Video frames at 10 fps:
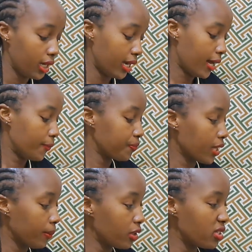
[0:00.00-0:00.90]
Yeah,
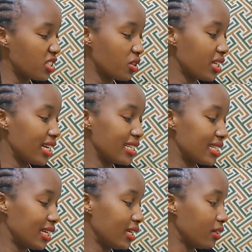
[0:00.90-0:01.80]
because it's not
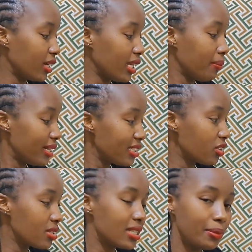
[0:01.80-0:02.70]
easy. Can you imagine
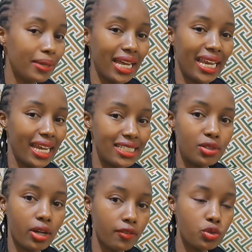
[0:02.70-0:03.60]
not sleeping at night and
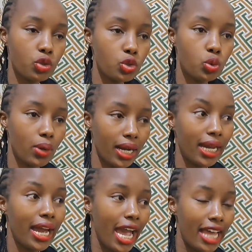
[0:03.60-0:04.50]
you have to go to work,
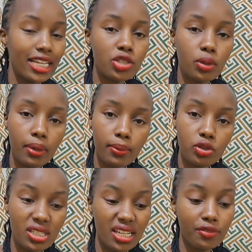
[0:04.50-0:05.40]
and that's your baby? You
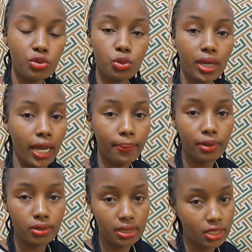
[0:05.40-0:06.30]
just have to wake up
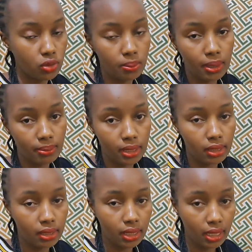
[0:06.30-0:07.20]
because that's your baby.
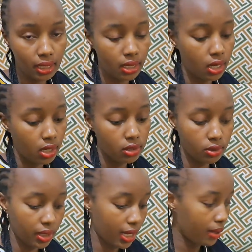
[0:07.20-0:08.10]
Yeah. So
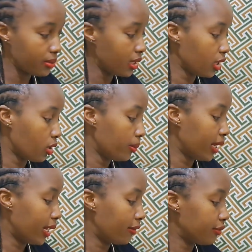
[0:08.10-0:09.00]
yeah, I'm sending all my
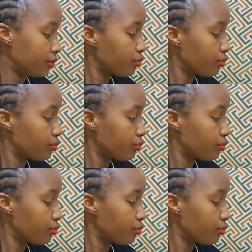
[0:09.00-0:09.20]
love